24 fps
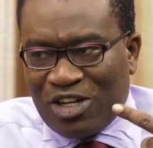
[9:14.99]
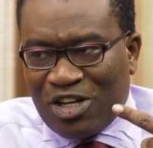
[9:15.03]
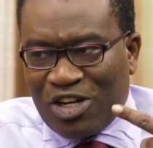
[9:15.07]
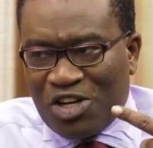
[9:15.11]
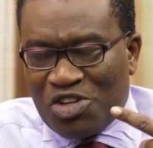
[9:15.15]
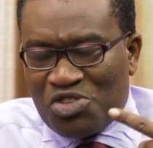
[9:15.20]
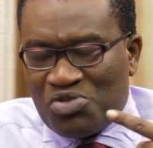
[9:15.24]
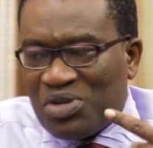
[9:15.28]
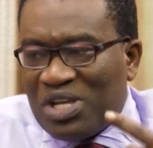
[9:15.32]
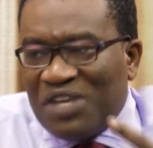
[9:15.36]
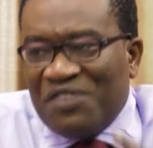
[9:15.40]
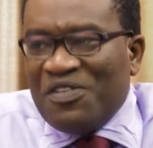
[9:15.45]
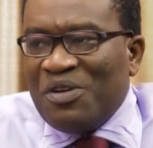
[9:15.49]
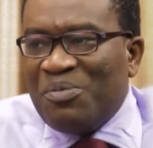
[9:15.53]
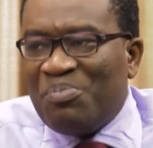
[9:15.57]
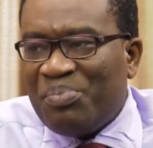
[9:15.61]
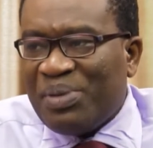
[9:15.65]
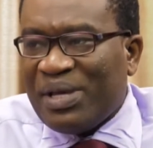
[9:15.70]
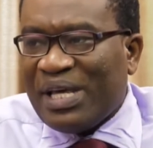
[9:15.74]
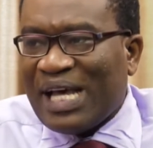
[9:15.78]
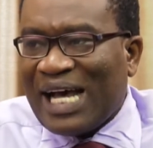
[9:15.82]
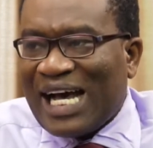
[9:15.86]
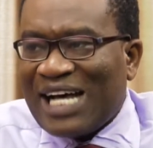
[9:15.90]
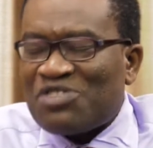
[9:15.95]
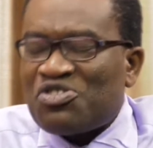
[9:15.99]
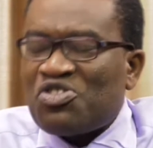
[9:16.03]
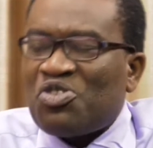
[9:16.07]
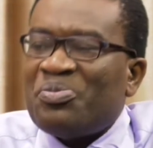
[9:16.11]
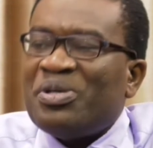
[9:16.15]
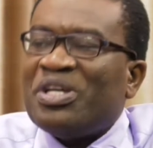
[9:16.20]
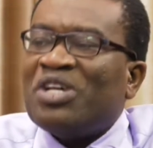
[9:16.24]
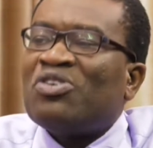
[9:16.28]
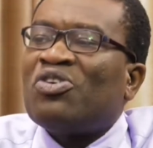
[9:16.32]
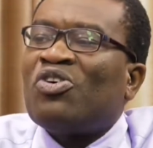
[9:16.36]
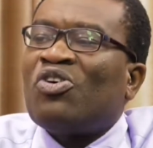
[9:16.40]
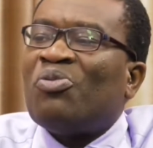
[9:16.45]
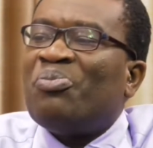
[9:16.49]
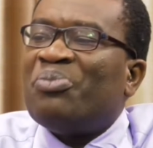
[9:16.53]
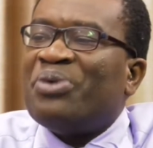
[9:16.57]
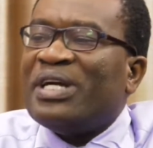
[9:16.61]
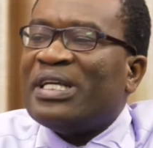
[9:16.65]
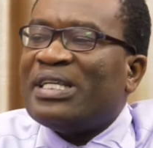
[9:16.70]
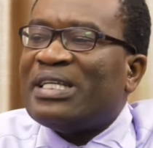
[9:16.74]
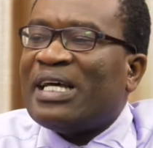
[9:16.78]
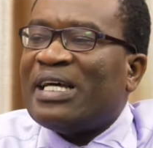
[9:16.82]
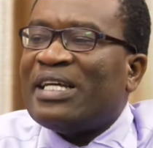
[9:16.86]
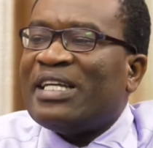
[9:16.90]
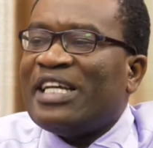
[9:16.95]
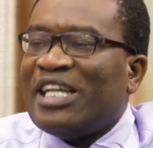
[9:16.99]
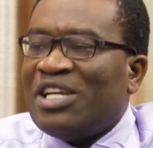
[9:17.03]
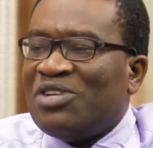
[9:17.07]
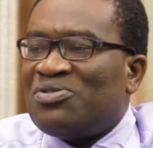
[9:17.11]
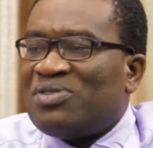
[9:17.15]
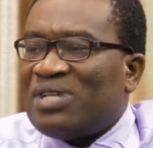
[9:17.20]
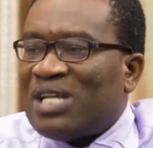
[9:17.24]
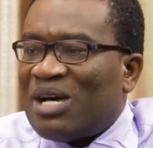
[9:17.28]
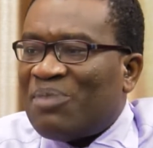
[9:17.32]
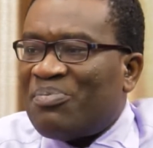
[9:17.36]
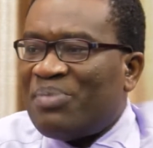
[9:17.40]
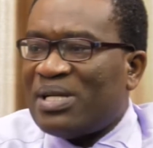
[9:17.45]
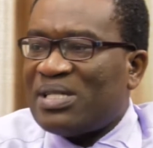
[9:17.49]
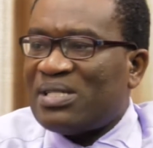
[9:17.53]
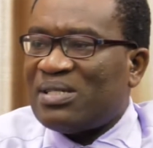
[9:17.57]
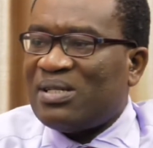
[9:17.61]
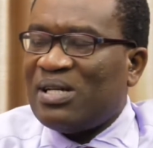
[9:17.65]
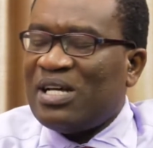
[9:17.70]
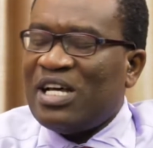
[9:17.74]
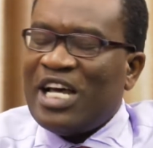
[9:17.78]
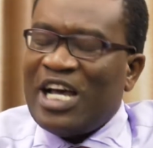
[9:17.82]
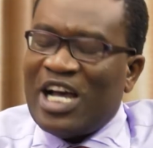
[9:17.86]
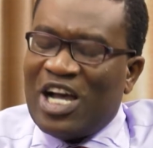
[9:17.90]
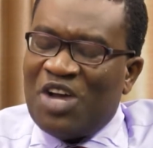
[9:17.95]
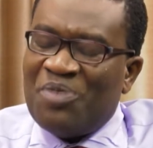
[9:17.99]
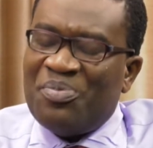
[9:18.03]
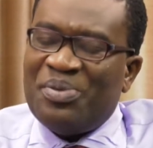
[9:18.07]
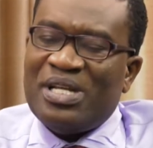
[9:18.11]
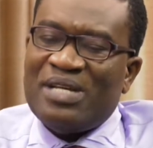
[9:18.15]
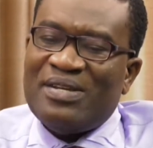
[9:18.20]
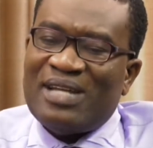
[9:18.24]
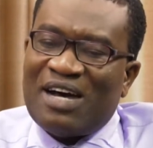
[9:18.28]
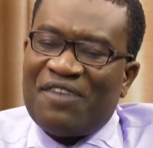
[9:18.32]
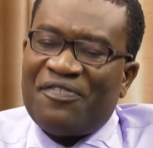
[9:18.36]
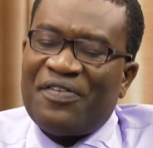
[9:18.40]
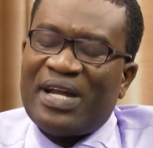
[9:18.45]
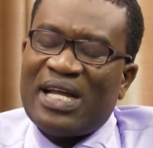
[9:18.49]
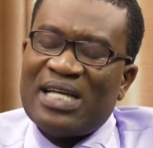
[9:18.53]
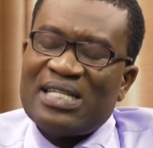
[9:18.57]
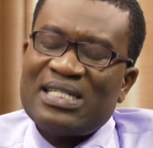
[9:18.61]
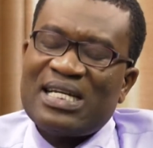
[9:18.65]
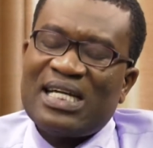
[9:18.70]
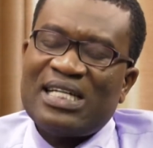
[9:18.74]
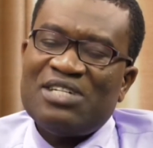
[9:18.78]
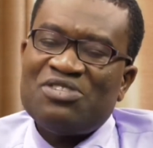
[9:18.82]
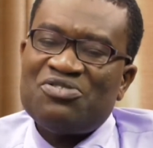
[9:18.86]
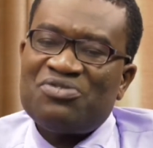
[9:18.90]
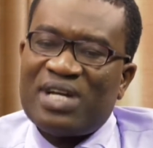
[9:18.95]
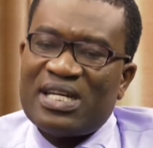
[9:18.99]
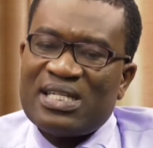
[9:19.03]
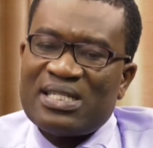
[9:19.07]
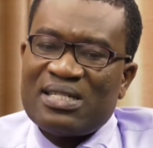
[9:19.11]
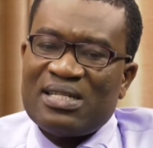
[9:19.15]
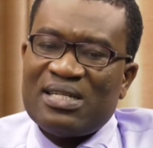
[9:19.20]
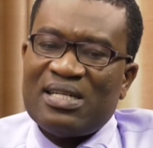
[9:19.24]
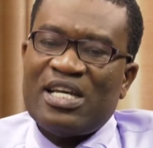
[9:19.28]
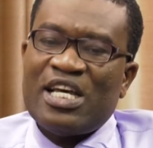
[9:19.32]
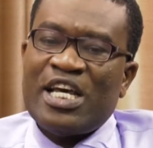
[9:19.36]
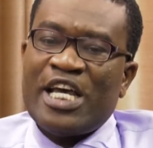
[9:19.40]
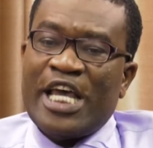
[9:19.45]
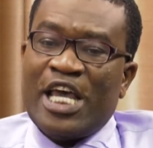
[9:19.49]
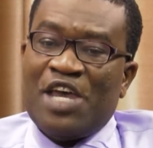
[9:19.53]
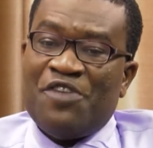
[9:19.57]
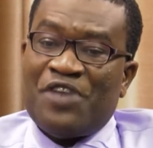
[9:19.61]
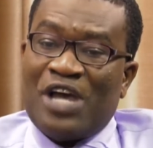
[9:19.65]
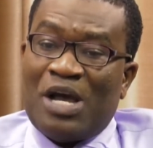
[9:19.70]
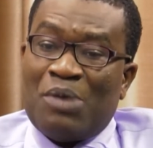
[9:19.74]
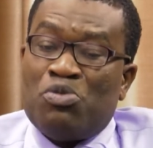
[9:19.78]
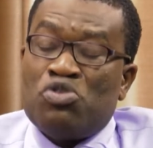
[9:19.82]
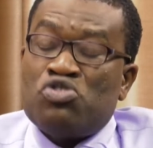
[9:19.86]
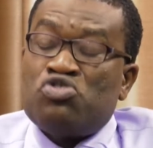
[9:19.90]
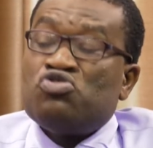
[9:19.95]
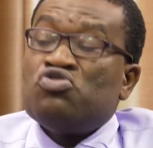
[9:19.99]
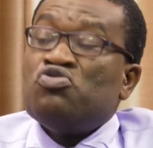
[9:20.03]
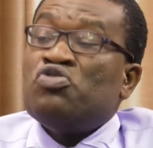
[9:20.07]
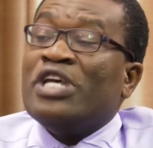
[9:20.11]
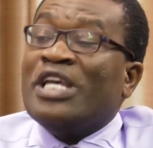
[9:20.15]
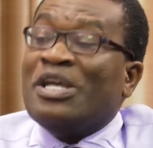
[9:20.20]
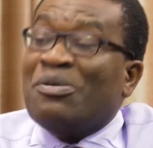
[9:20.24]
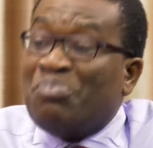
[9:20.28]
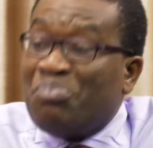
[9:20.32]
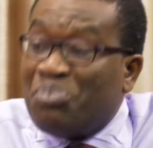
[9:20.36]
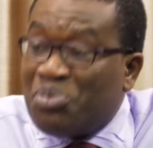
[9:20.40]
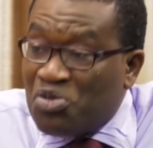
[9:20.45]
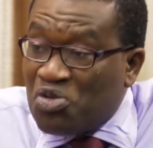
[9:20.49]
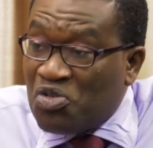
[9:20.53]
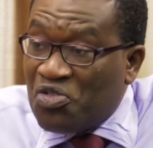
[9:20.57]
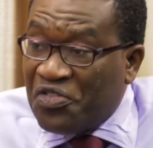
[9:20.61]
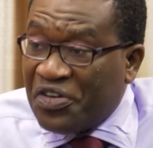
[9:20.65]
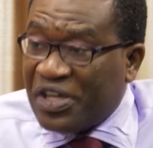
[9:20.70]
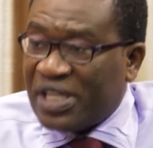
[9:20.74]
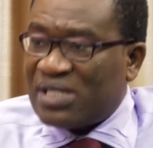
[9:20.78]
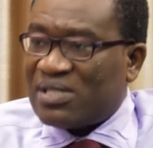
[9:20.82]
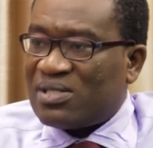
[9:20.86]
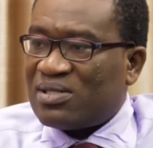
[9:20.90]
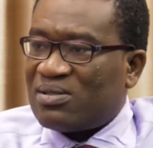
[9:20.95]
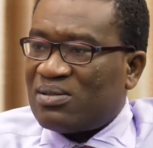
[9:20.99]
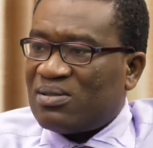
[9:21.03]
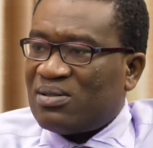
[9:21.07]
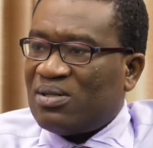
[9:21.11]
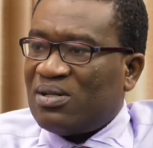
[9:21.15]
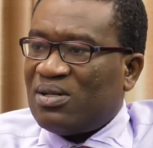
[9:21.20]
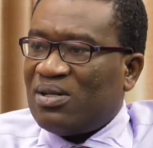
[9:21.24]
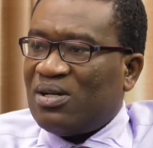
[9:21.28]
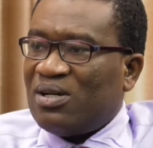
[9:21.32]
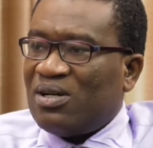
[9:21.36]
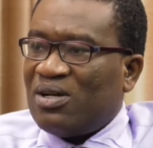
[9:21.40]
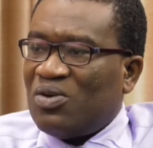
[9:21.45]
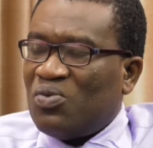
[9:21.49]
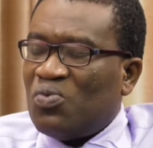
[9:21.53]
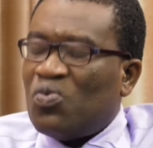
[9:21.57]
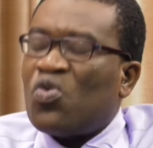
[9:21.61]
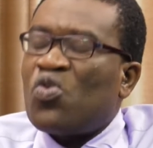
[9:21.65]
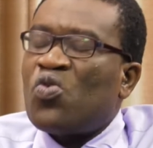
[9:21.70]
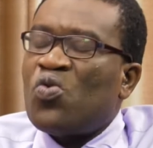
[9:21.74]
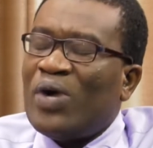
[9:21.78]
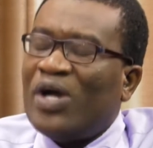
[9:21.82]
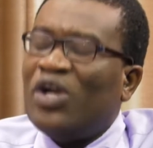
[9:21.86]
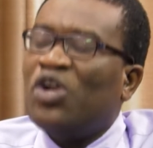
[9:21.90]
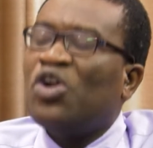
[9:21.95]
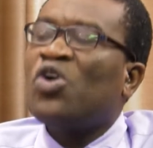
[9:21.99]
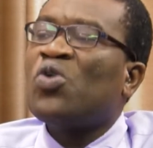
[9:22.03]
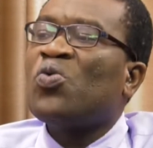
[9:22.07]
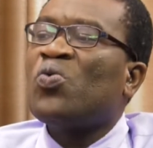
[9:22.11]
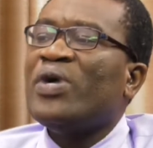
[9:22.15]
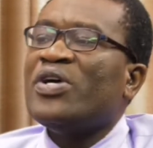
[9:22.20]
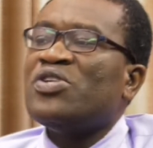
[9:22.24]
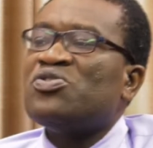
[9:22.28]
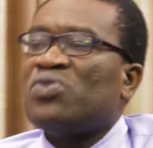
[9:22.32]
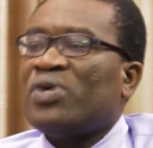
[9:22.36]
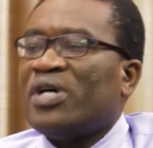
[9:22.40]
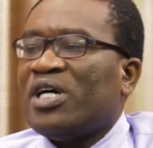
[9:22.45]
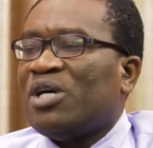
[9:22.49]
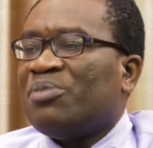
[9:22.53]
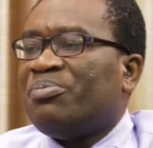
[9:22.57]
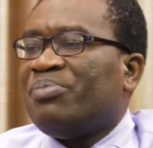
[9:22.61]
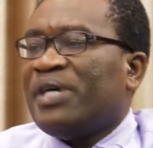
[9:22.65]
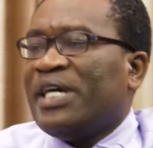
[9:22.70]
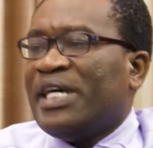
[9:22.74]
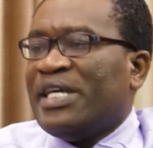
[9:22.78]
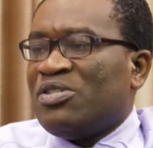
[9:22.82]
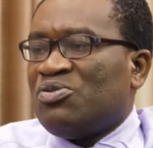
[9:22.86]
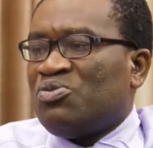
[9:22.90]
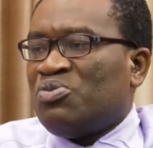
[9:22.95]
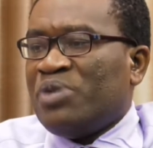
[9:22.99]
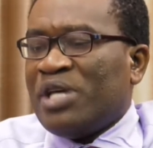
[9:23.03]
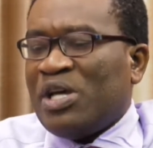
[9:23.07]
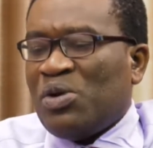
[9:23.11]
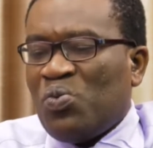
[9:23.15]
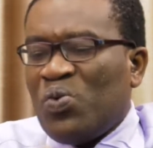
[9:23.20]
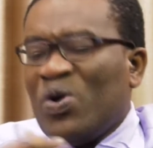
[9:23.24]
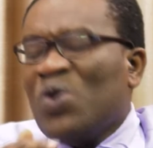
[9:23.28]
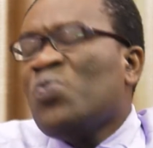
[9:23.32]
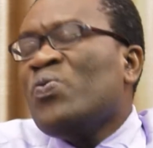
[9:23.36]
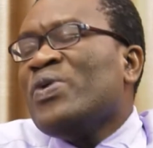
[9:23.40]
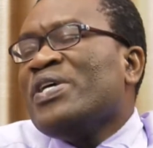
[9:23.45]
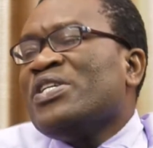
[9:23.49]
to even pay has not been incorporated into that person. I believe that financial literacy, if you're able to improve it, will go a long way to help. It's a win-win